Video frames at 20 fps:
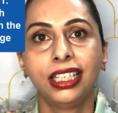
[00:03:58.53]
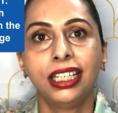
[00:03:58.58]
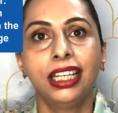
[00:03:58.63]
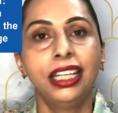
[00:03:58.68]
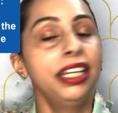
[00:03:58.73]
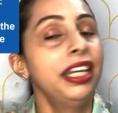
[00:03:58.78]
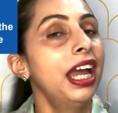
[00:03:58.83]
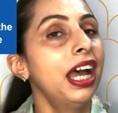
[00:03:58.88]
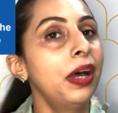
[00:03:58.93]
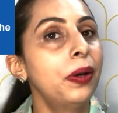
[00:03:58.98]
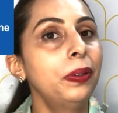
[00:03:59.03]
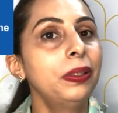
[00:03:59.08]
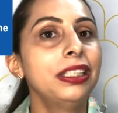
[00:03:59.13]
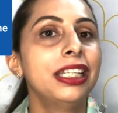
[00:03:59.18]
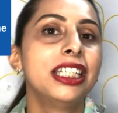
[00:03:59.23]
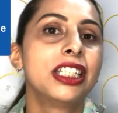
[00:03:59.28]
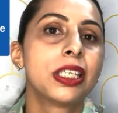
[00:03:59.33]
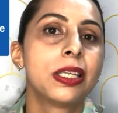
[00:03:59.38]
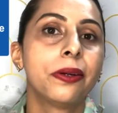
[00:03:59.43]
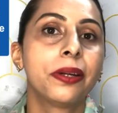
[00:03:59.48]
Now,
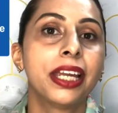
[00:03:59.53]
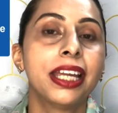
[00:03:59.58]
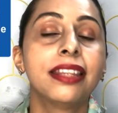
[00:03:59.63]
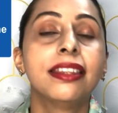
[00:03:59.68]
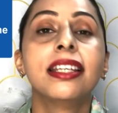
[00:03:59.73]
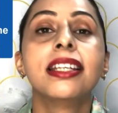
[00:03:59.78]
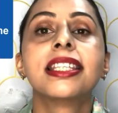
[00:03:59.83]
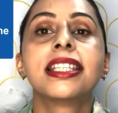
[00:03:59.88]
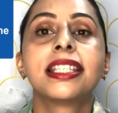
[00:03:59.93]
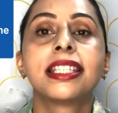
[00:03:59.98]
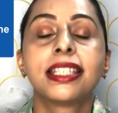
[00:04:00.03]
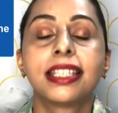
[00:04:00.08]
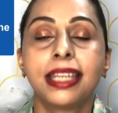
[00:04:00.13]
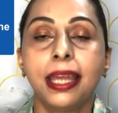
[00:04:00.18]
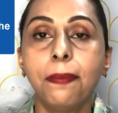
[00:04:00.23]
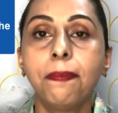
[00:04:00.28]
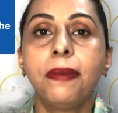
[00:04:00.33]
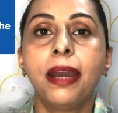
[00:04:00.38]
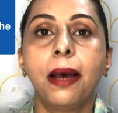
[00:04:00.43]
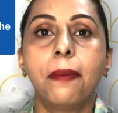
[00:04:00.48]
let's look at this
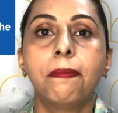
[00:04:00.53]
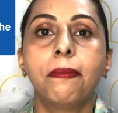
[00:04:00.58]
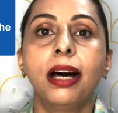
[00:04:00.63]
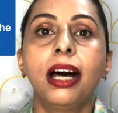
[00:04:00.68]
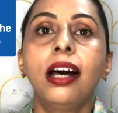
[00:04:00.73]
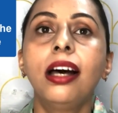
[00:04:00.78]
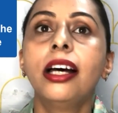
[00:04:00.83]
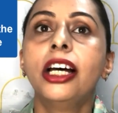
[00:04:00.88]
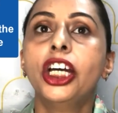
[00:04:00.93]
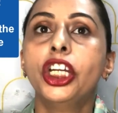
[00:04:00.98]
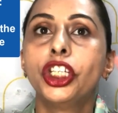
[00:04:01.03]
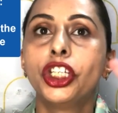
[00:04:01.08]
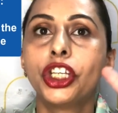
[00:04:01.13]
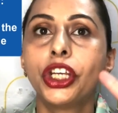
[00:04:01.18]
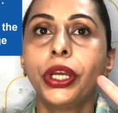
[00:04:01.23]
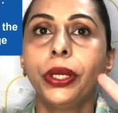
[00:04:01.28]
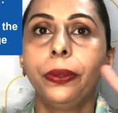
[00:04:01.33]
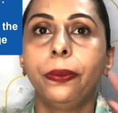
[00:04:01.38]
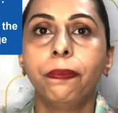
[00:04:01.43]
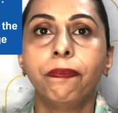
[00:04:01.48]
tip number
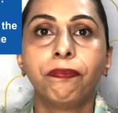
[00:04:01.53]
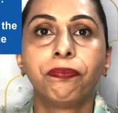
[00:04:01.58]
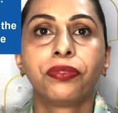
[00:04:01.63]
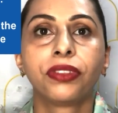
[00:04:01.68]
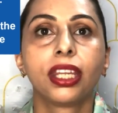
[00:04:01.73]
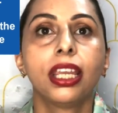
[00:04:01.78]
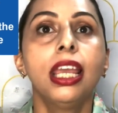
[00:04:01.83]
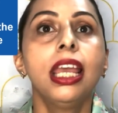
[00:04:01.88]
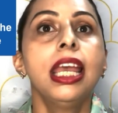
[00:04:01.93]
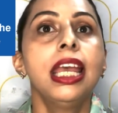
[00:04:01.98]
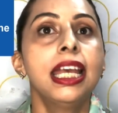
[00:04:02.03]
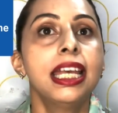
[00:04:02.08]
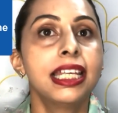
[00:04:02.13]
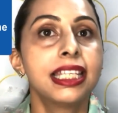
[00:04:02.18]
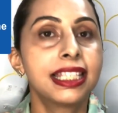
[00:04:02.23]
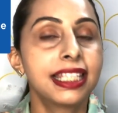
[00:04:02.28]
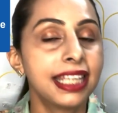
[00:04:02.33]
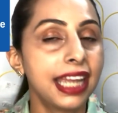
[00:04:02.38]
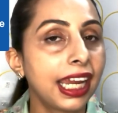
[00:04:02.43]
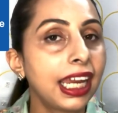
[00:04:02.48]
2.
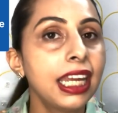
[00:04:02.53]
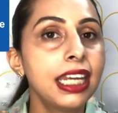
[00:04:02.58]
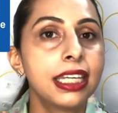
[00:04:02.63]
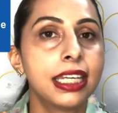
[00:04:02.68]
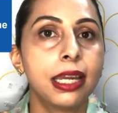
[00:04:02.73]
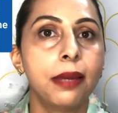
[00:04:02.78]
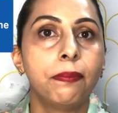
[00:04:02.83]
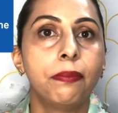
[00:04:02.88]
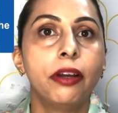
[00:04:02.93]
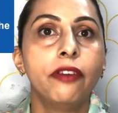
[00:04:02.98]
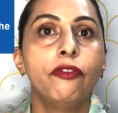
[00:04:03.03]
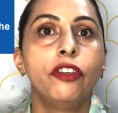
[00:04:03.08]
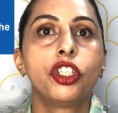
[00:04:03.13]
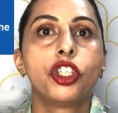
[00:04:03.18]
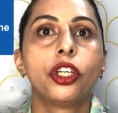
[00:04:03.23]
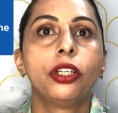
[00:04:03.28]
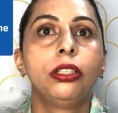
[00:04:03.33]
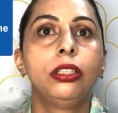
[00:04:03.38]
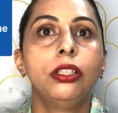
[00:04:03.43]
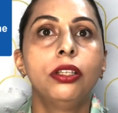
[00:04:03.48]
Second tip we
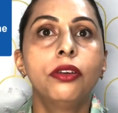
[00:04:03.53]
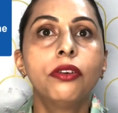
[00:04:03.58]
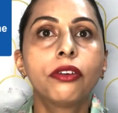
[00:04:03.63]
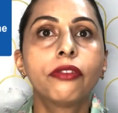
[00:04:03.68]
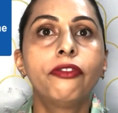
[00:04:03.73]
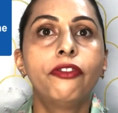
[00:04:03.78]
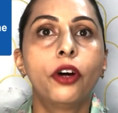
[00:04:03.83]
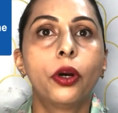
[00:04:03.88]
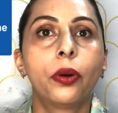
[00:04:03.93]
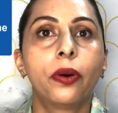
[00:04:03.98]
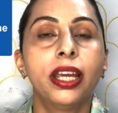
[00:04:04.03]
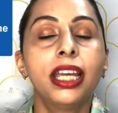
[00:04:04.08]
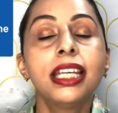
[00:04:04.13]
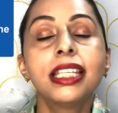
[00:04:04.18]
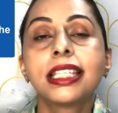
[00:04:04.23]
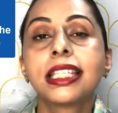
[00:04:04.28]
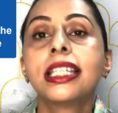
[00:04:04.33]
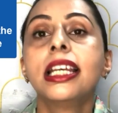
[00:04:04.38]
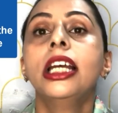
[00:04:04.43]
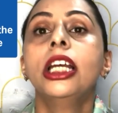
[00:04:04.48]
should look for
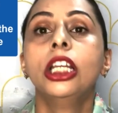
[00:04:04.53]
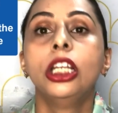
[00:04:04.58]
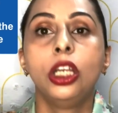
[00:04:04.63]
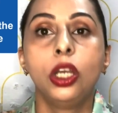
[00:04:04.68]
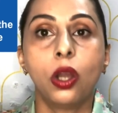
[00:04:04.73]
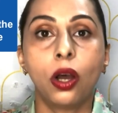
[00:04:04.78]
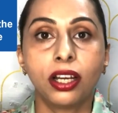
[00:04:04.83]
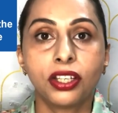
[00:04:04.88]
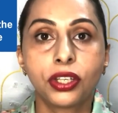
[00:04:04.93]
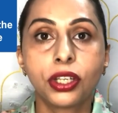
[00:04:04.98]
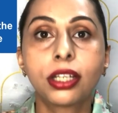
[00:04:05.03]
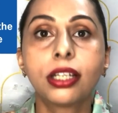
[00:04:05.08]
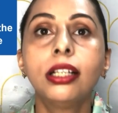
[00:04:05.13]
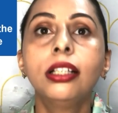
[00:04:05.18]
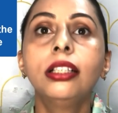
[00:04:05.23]
is logical